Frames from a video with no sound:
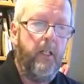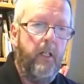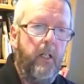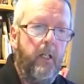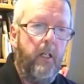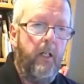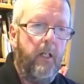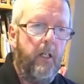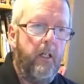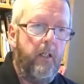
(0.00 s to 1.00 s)

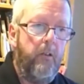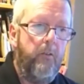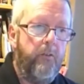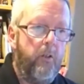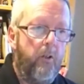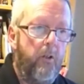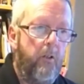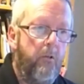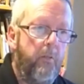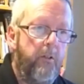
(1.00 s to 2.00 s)
I use
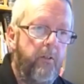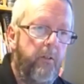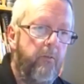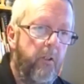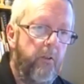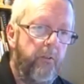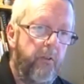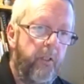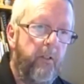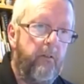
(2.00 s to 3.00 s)
chocolate, which is
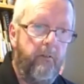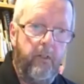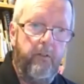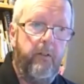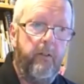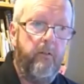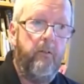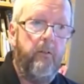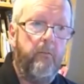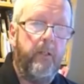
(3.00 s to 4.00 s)
roasted until
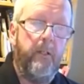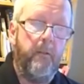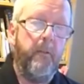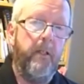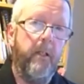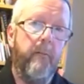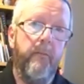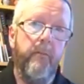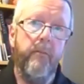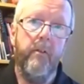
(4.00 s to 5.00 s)
the barley
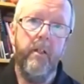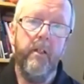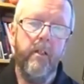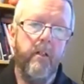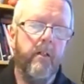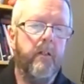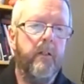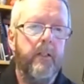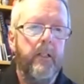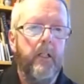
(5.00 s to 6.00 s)
becomes very dark.
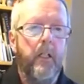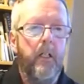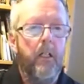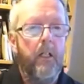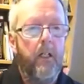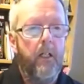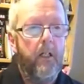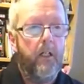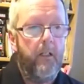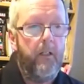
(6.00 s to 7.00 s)

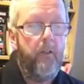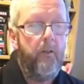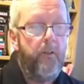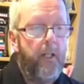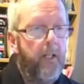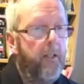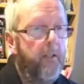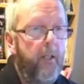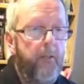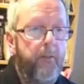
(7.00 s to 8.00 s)
And I use that, and
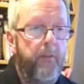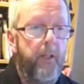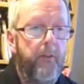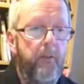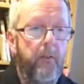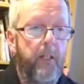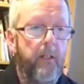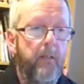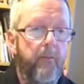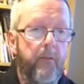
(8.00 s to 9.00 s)
that's great
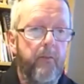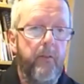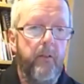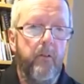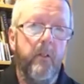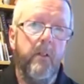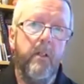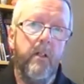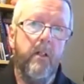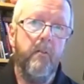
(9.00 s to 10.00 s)
if you're doing a
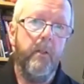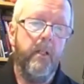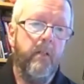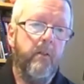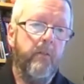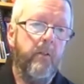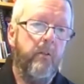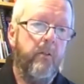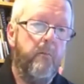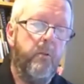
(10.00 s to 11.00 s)
dark beer, if you're
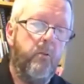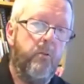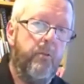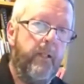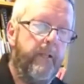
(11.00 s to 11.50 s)
doing a porter.